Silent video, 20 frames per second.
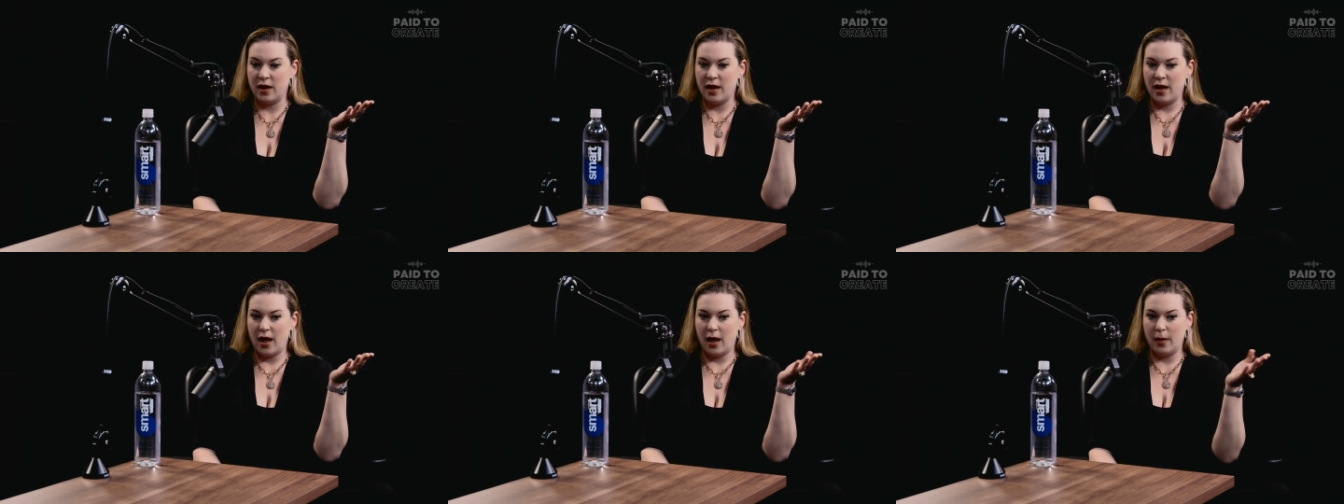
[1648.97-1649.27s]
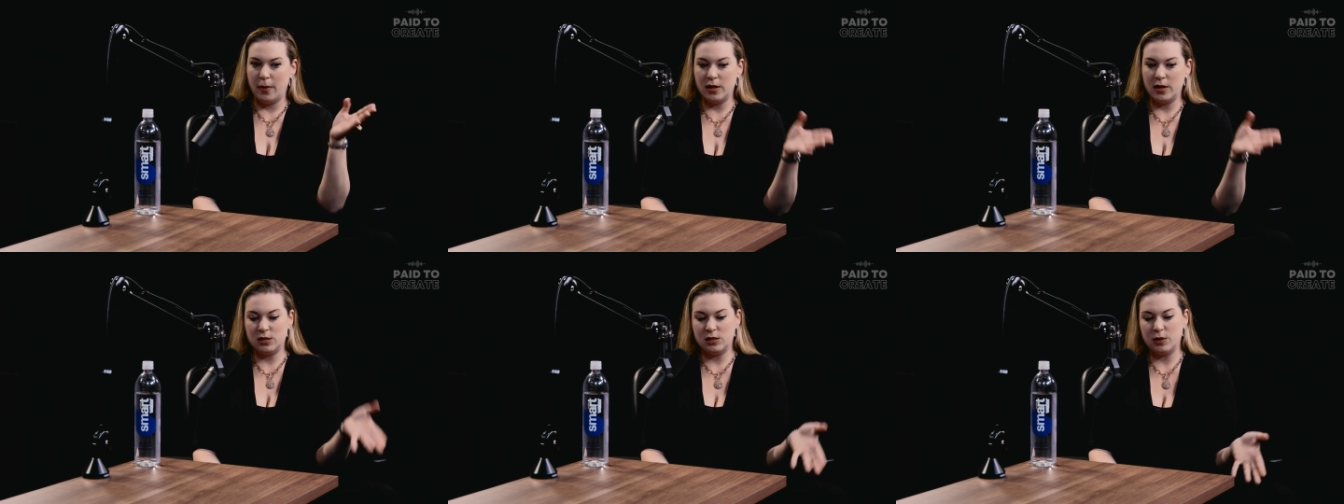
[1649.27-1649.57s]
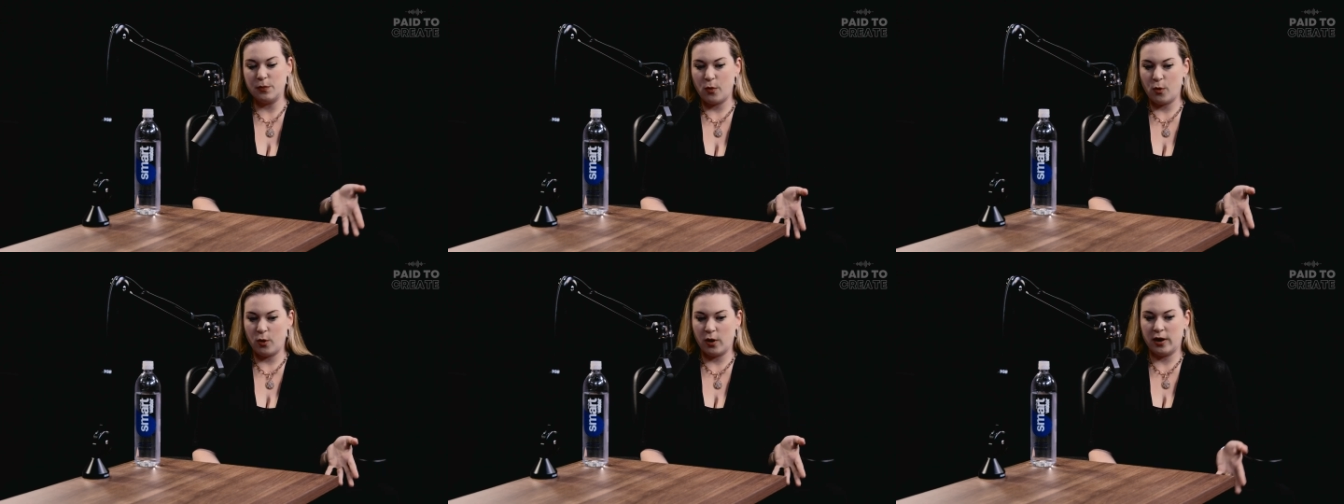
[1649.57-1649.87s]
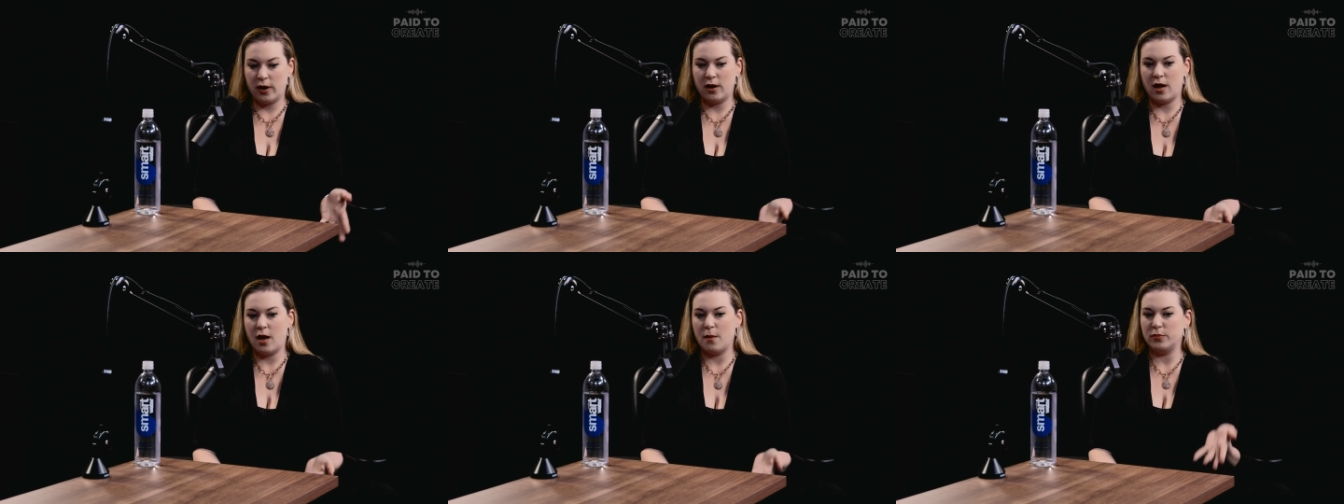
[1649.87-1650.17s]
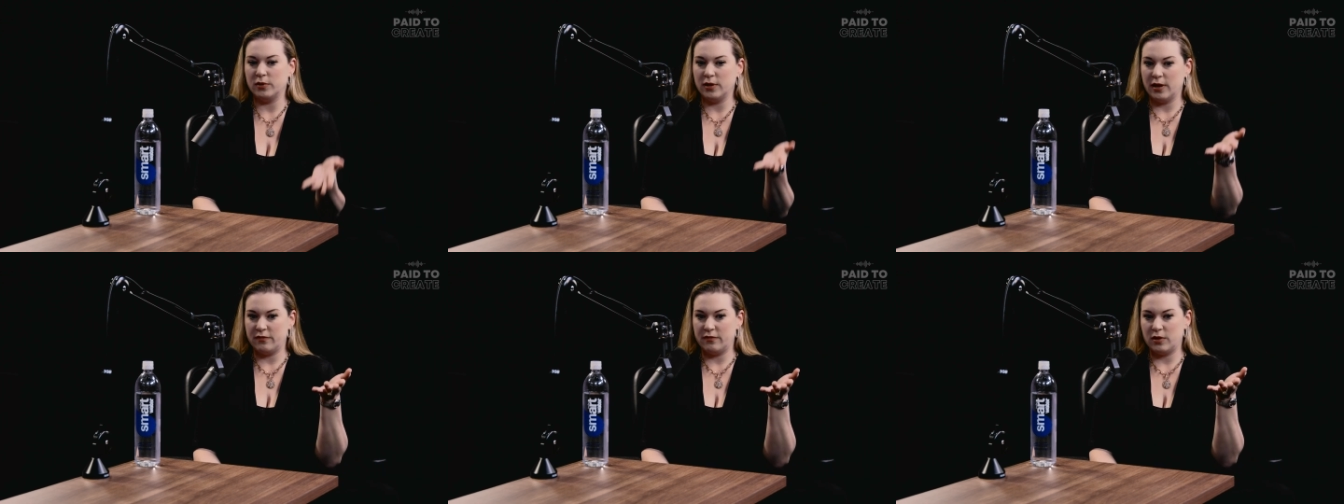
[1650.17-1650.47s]
and then support and
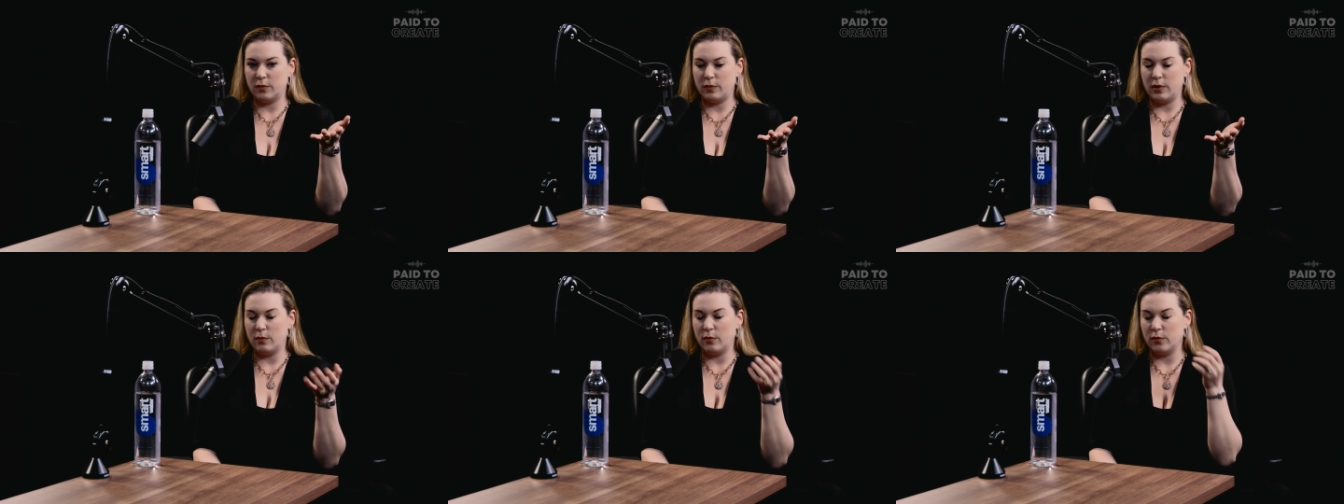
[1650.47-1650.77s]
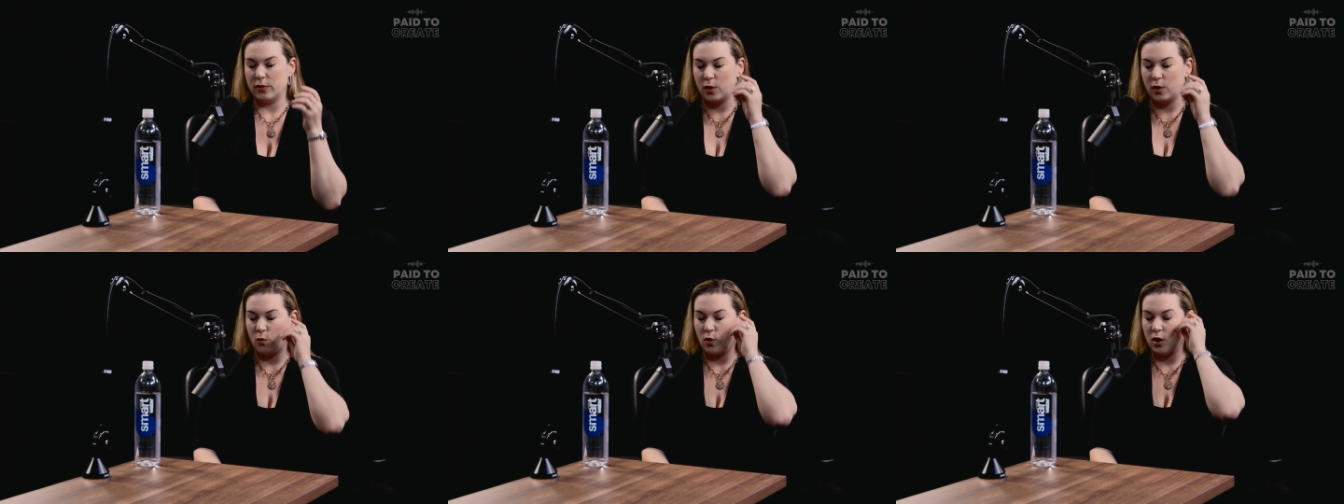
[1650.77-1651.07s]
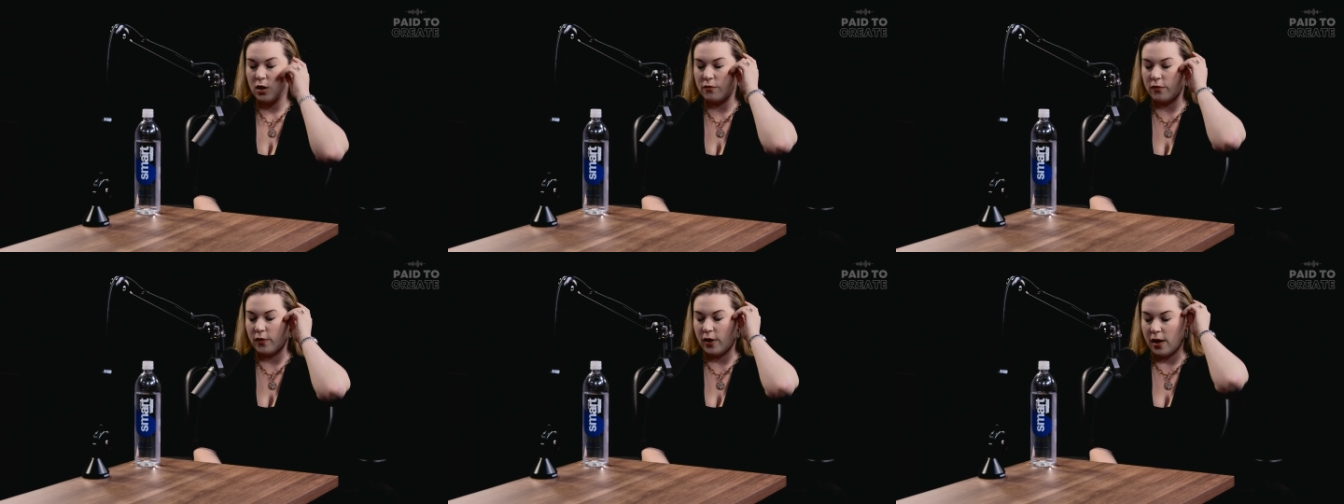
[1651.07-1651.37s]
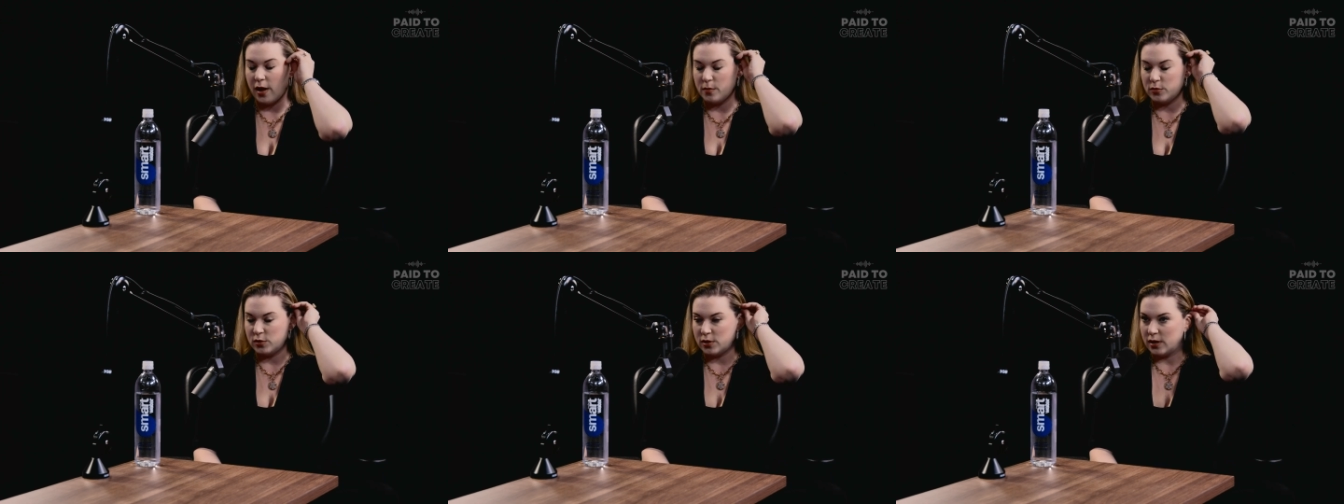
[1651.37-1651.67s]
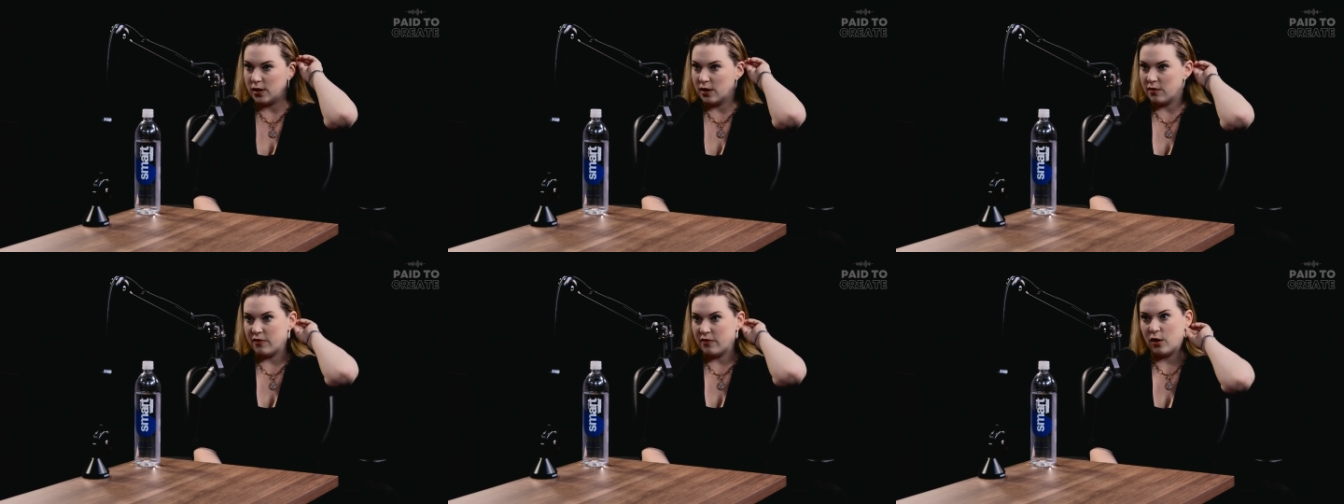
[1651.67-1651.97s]
uplift the people that worked for him. So
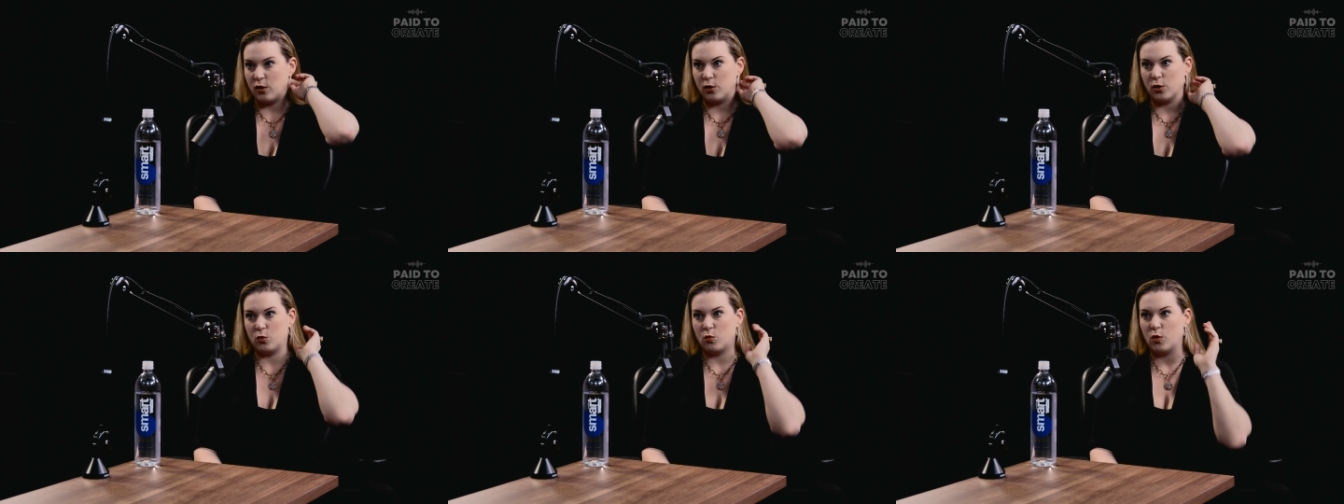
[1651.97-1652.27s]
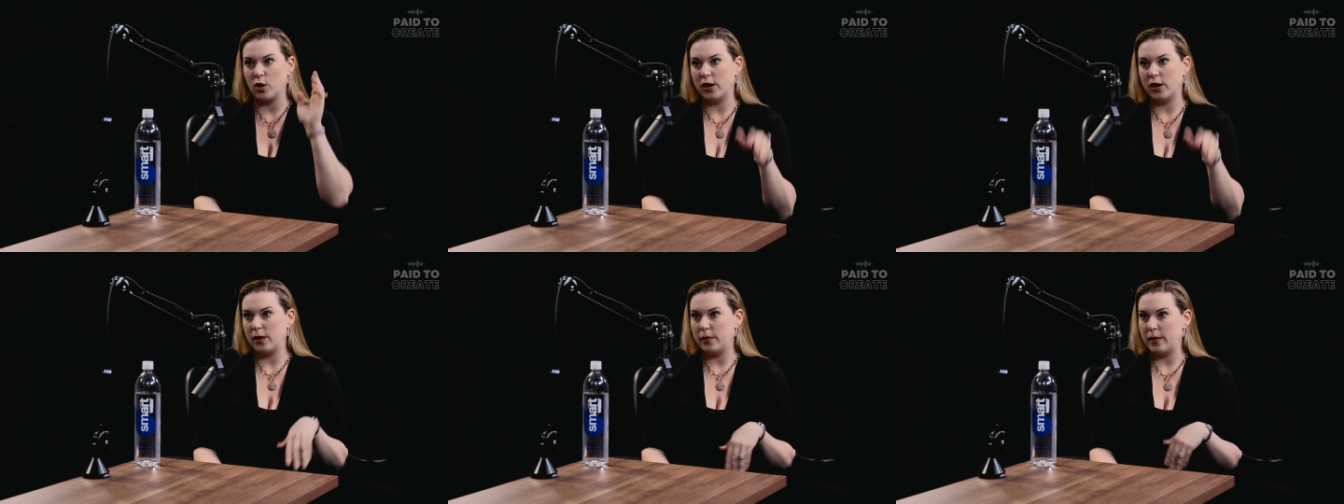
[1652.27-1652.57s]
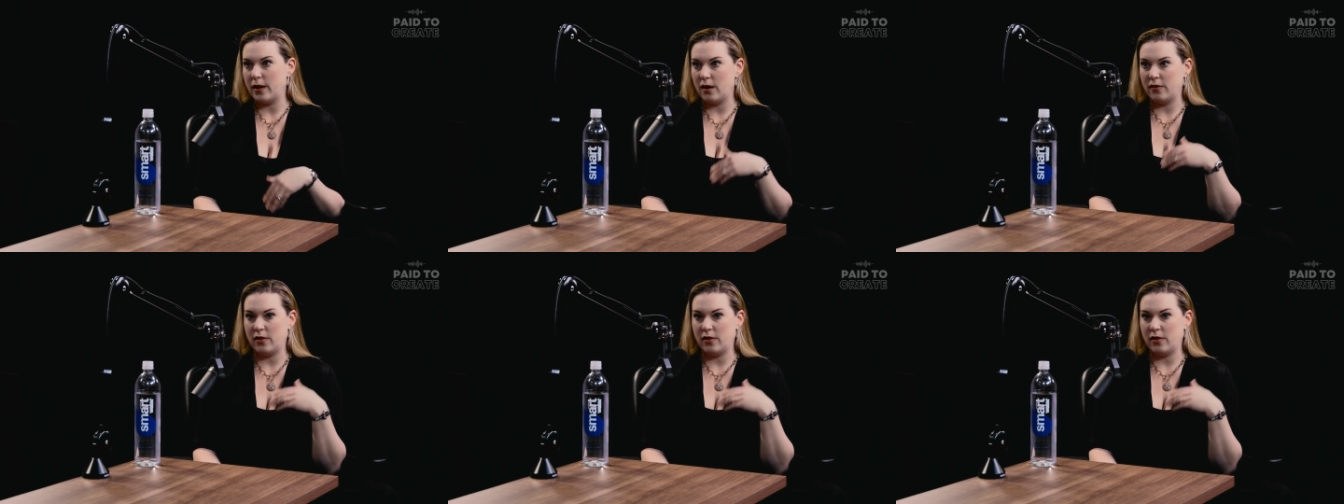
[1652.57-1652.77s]
they felt good working there.